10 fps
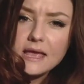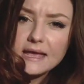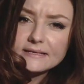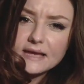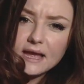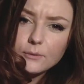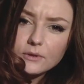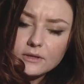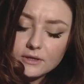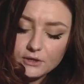and I
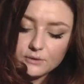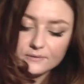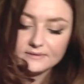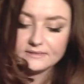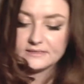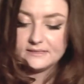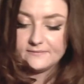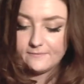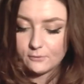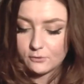will use
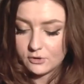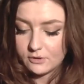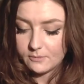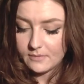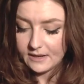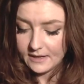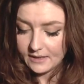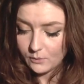this for my